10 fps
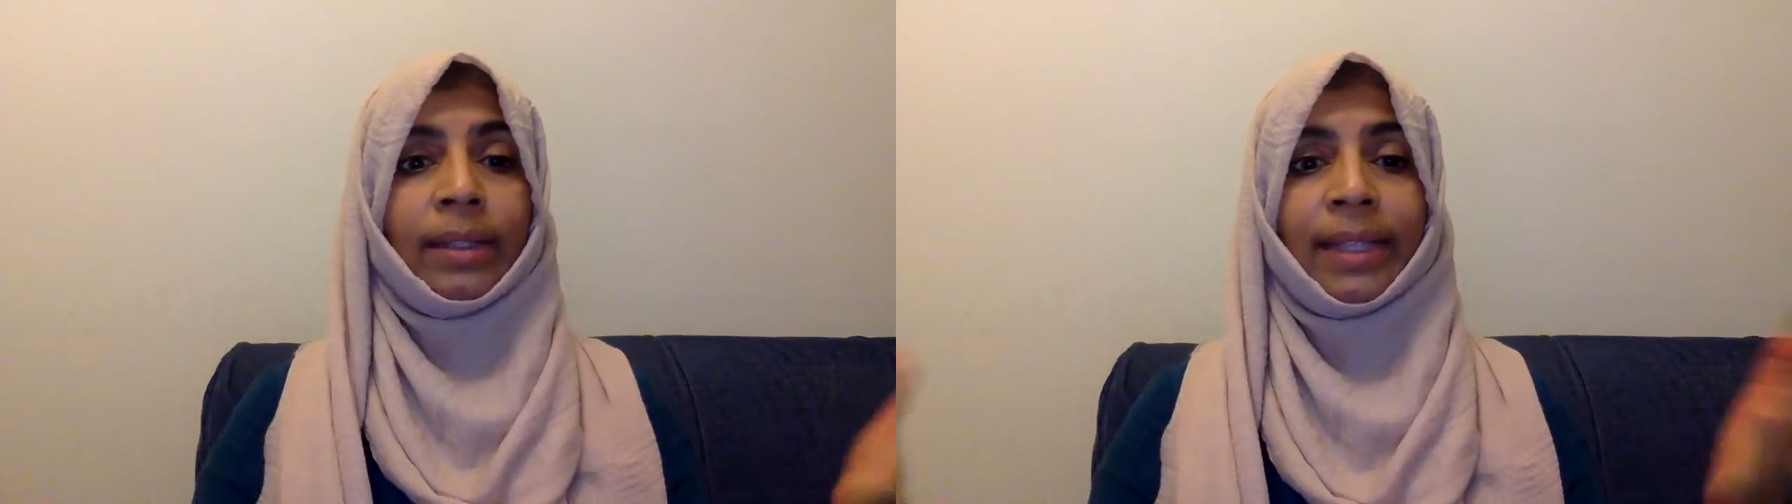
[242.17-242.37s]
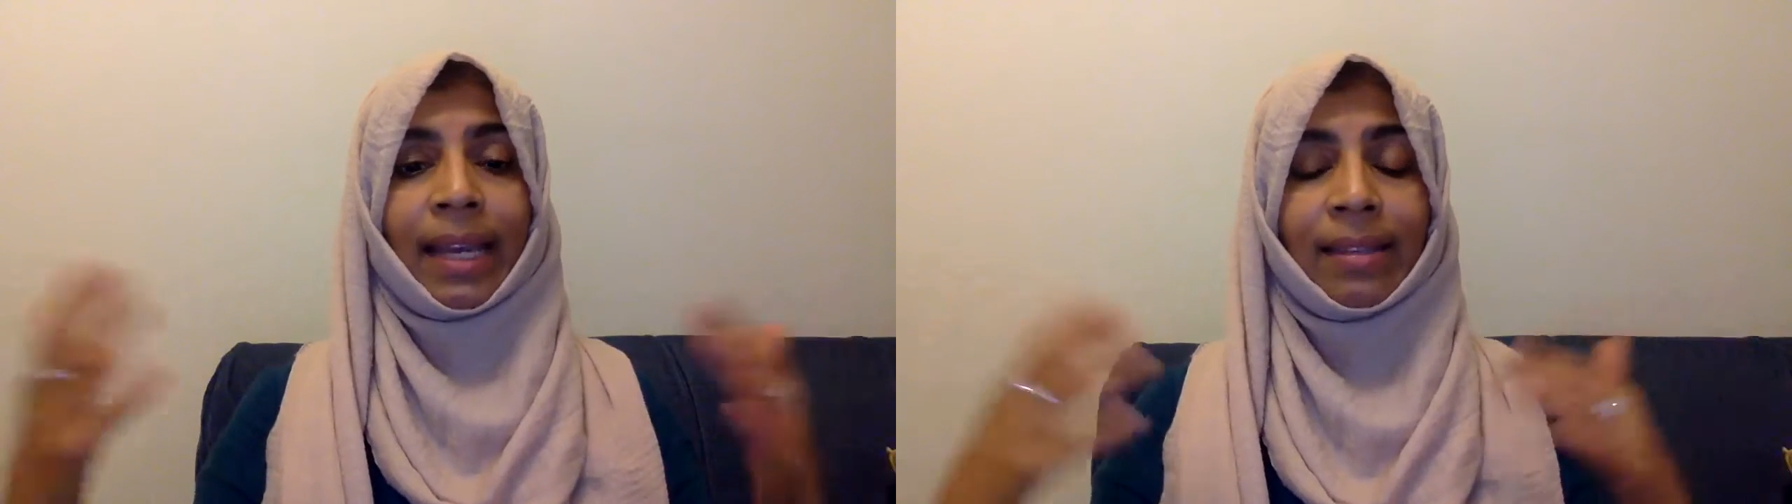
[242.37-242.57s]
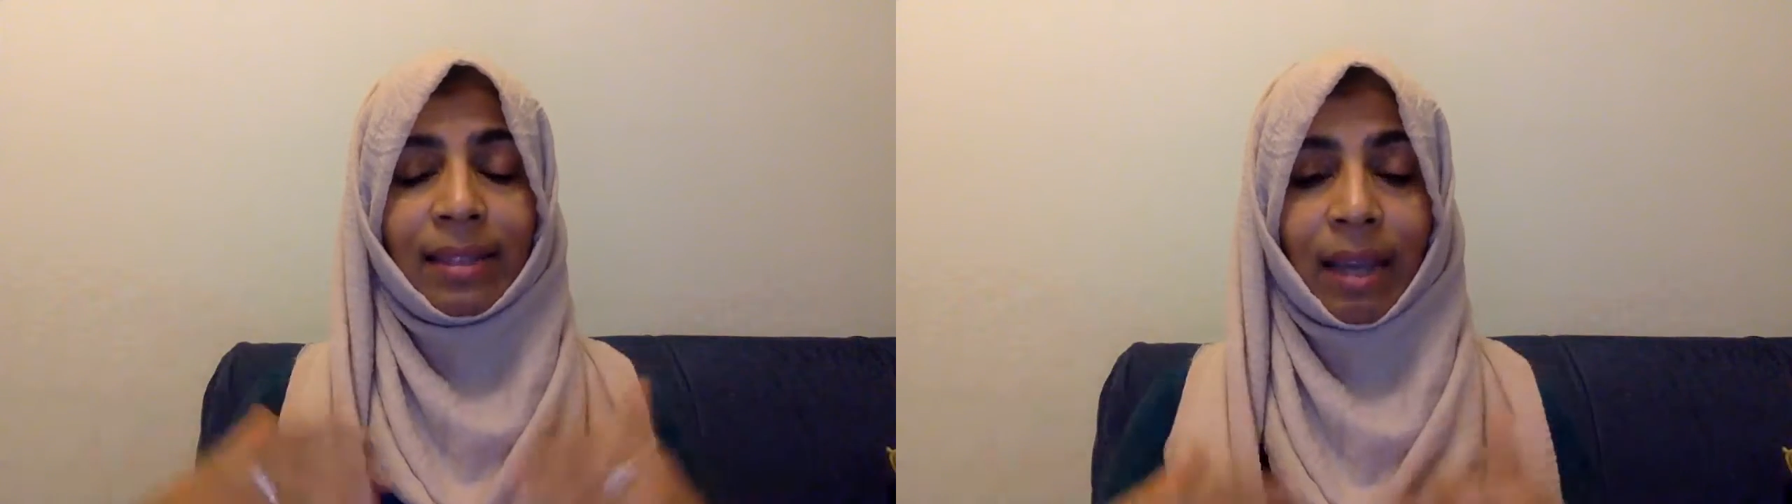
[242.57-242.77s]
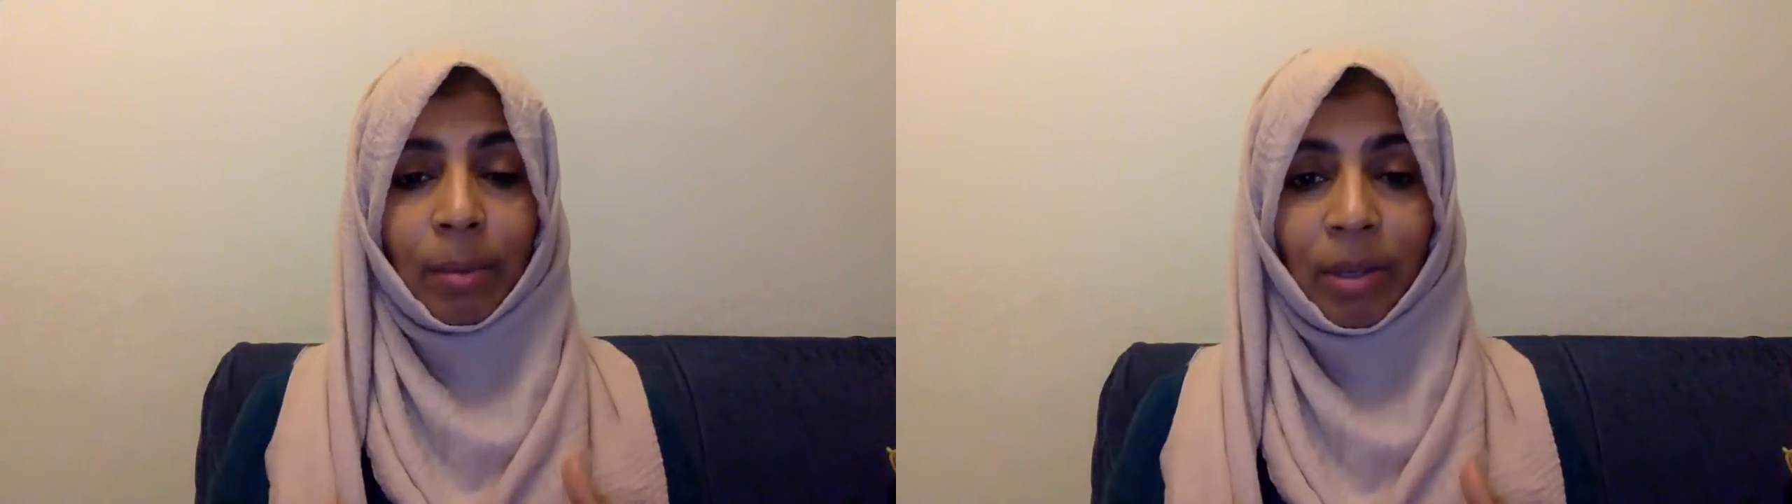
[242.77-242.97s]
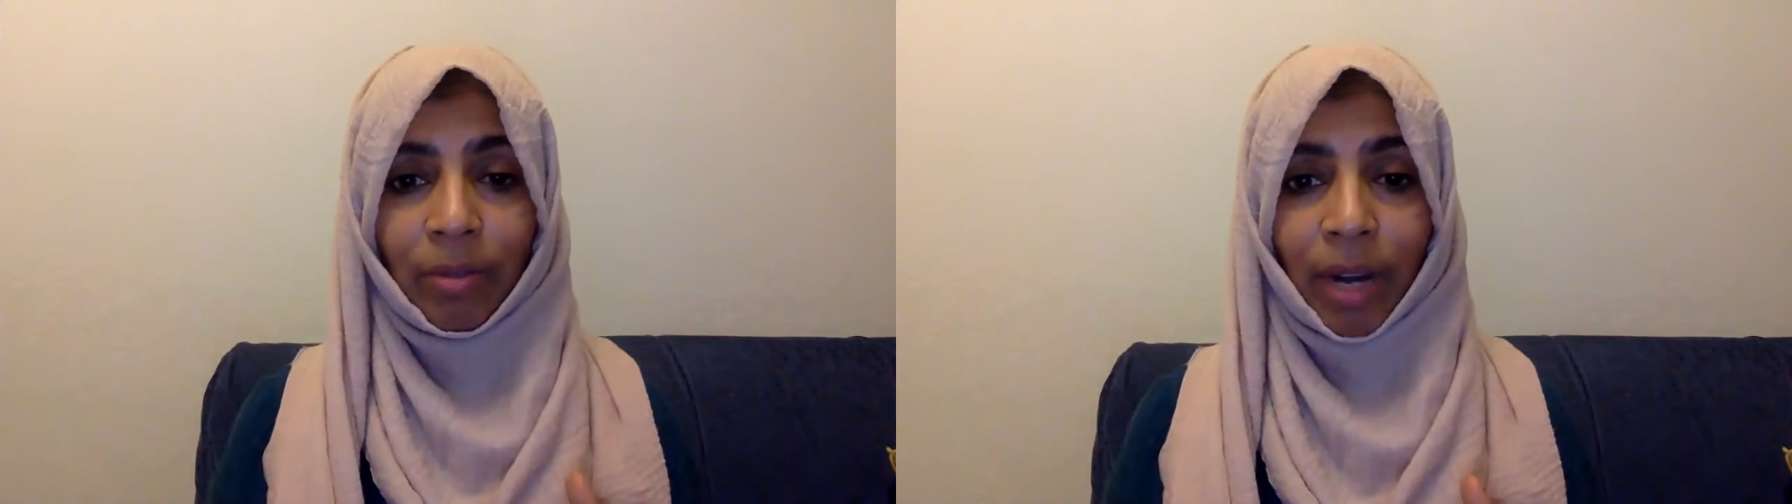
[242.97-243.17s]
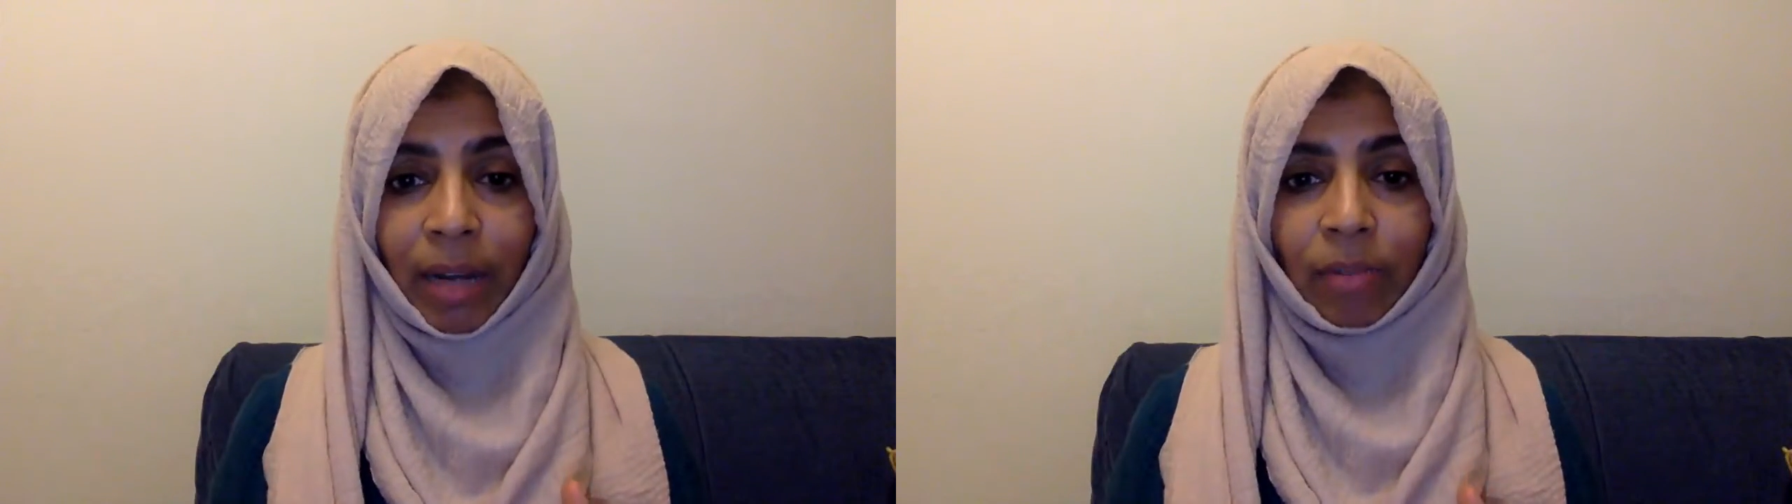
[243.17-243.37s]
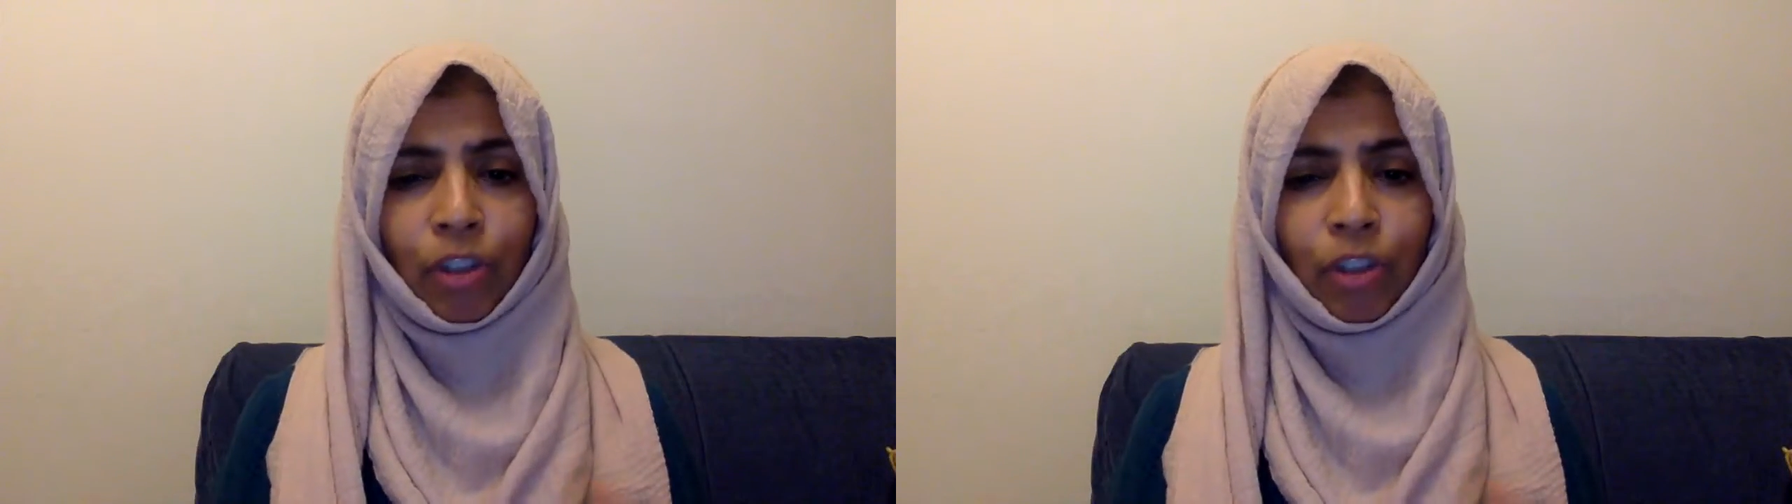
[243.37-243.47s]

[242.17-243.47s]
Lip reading: guests coming round,